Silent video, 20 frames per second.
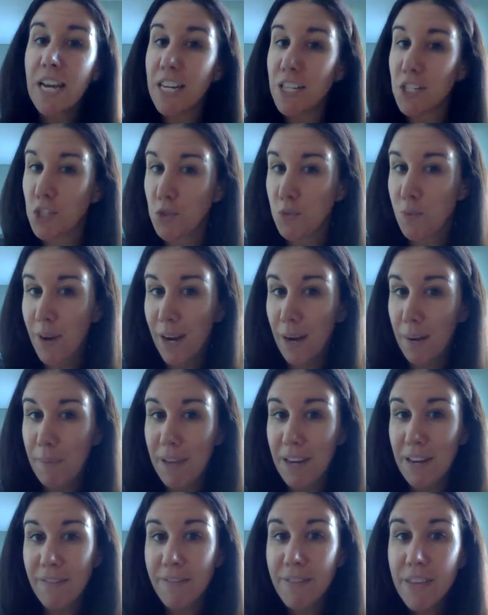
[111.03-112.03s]
I do
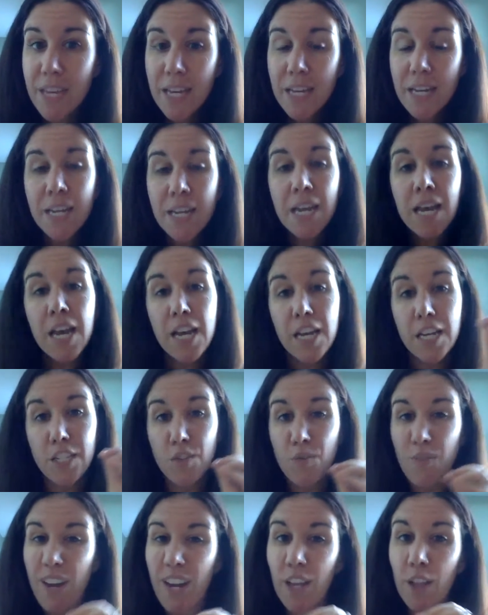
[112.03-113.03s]
recommend vegan because the
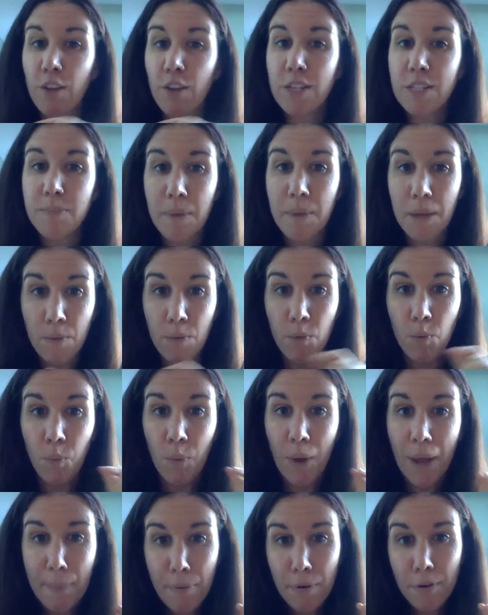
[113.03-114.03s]
regular is made with
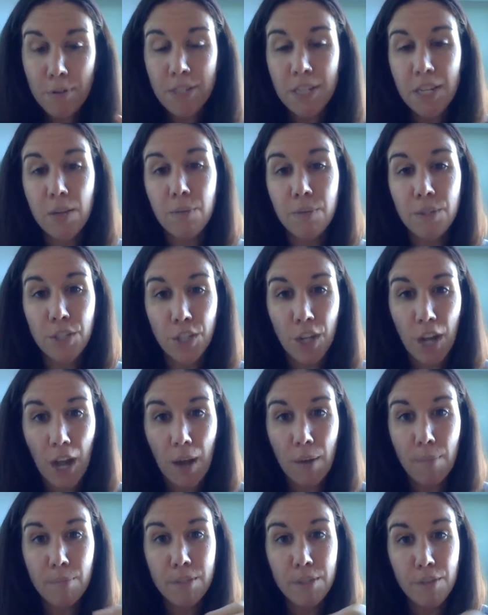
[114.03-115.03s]
whey protein, which
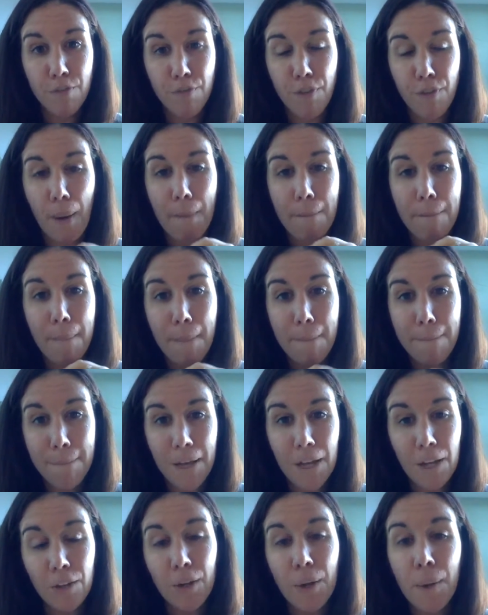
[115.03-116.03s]
comes from
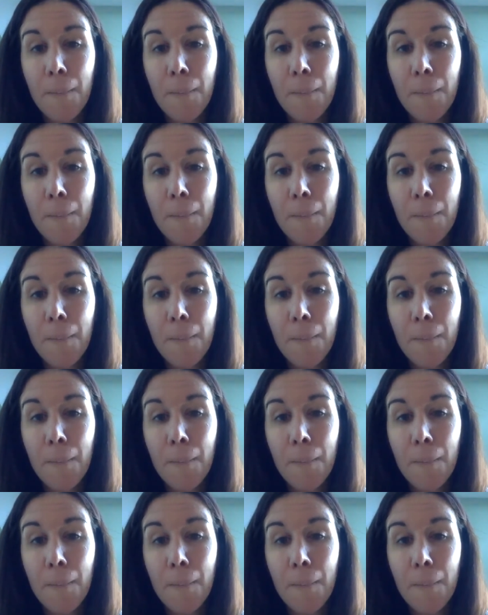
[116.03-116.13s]
milk.